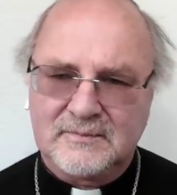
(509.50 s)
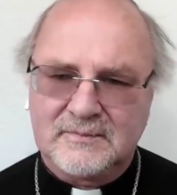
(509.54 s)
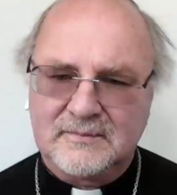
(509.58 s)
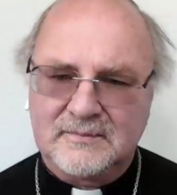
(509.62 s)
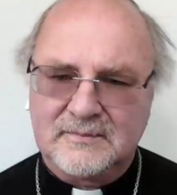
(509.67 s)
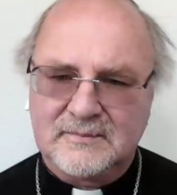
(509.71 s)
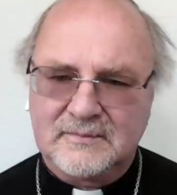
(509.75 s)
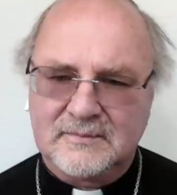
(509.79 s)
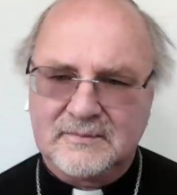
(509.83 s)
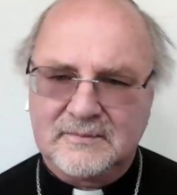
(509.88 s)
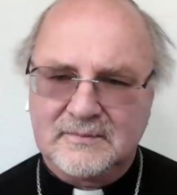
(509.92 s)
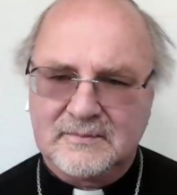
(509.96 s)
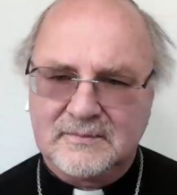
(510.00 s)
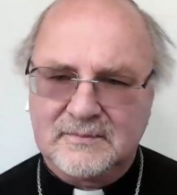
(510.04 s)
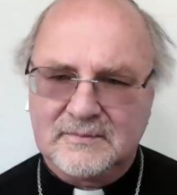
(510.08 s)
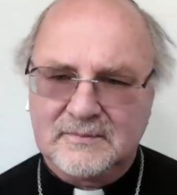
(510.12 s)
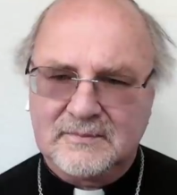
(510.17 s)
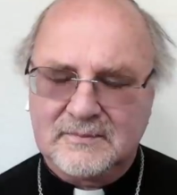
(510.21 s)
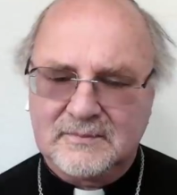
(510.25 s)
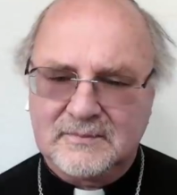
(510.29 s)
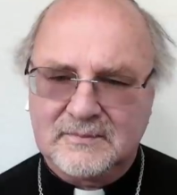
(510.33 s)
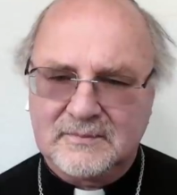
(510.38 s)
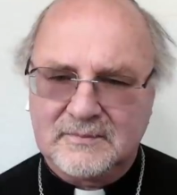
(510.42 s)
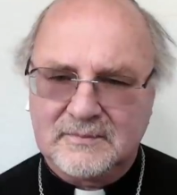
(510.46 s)

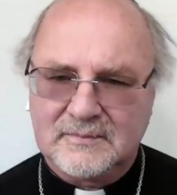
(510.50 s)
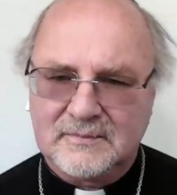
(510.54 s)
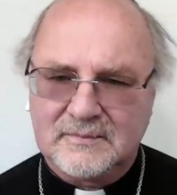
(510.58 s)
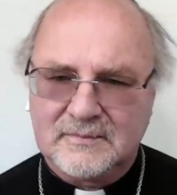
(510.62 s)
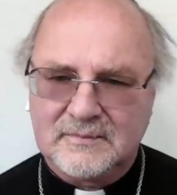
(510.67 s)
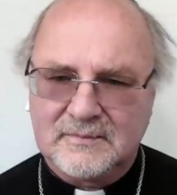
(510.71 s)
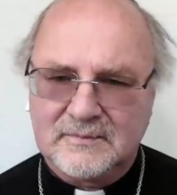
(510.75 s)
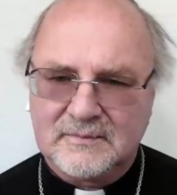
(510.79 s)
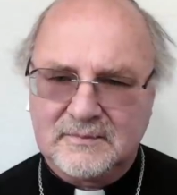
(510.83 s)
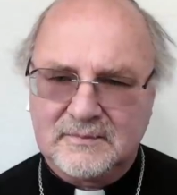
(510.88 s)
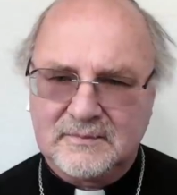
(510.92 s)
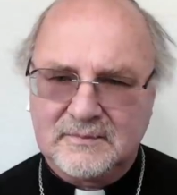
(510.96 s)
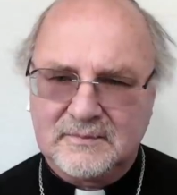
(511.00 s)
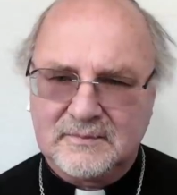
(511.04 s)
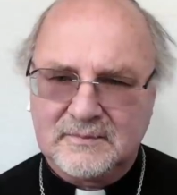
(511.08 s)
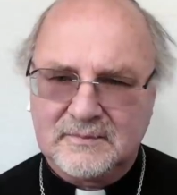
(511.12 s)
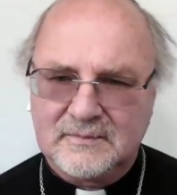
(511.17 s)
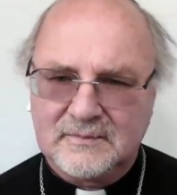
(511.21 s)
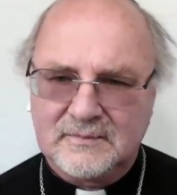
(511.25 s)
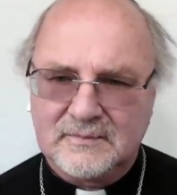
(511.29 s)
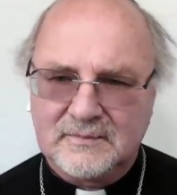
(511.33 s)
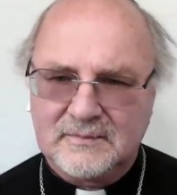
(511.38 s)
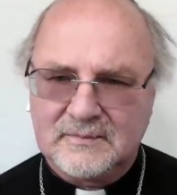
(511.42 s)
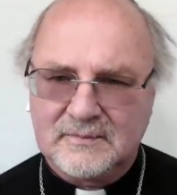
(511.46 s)

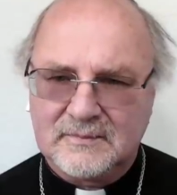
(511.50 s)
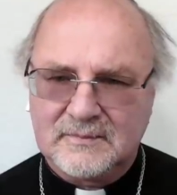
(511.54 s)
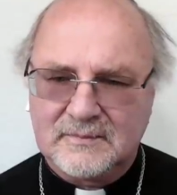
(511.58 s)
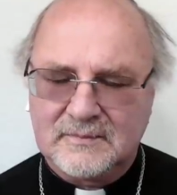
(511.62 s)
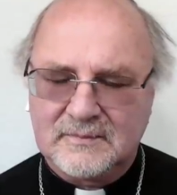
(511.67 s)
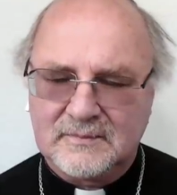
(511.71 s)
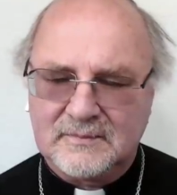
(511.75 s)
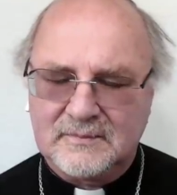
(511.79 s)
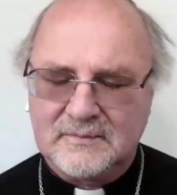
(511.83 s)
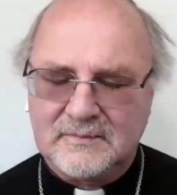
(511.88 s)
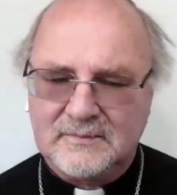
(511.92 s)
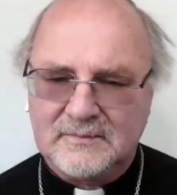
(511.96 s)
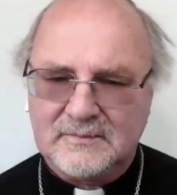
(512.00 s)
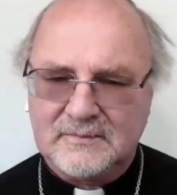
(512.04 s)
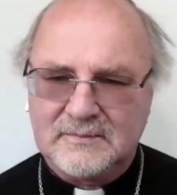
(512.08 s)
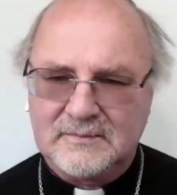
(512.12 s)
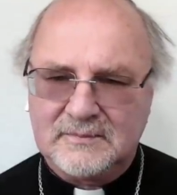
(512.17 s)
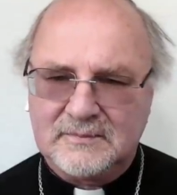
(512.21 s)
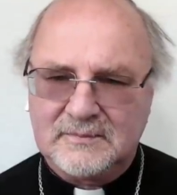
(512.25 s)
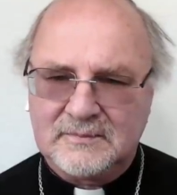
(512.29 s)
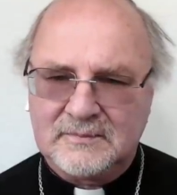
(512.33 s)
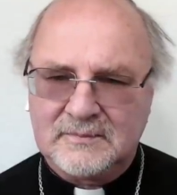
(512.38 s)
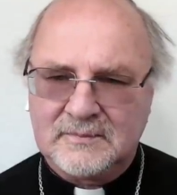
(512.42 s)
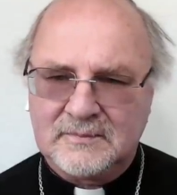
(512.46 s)

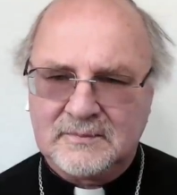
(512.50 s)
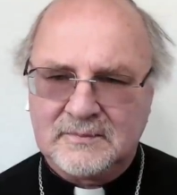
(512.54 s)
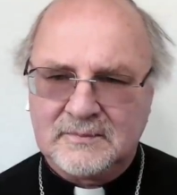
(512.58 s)
This person isn't speaking.